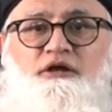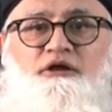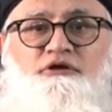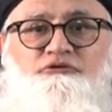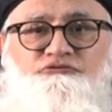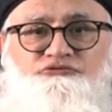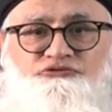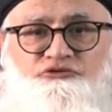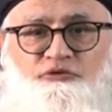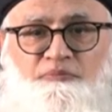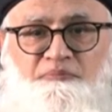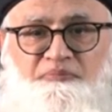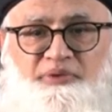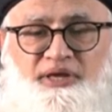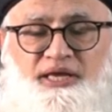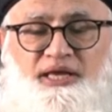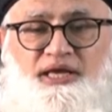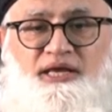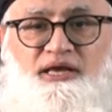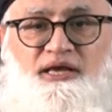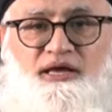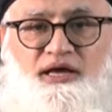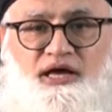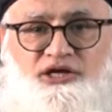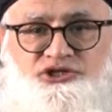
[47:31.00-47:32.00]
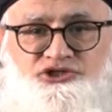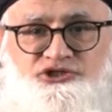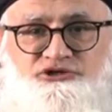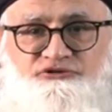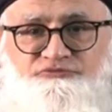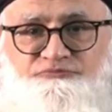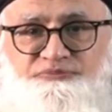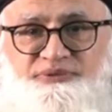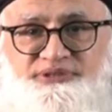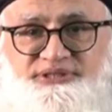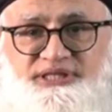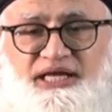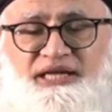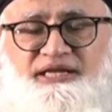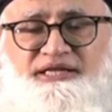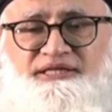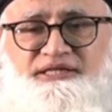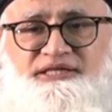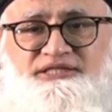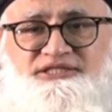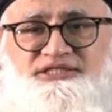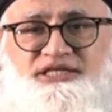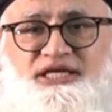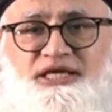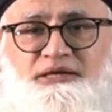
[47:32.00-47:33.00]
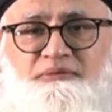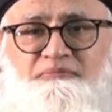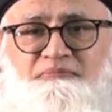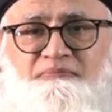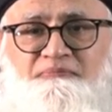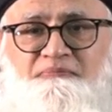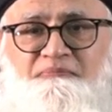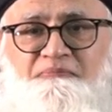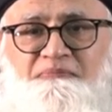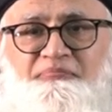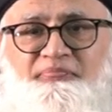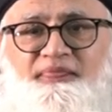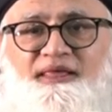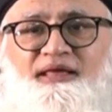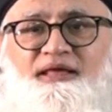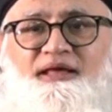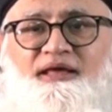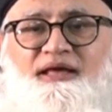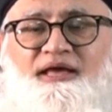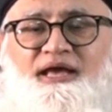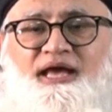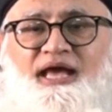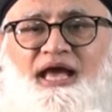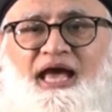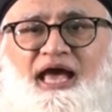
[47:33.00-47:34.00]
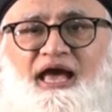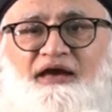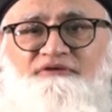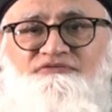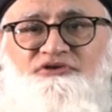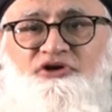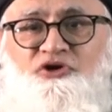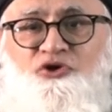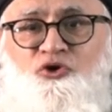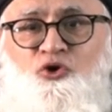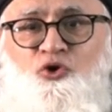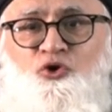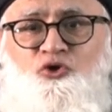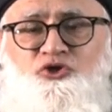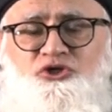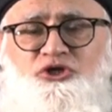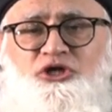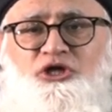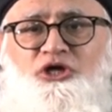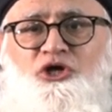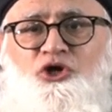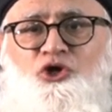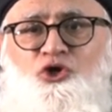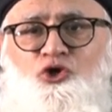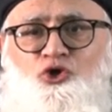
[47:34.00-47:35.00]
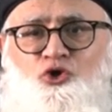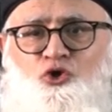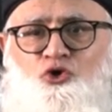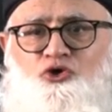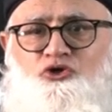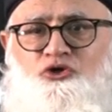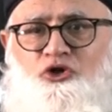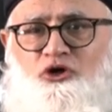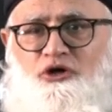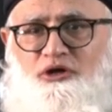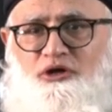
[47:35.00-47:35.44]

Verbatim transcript: From me, Ashraf Patel and the team, have a good, good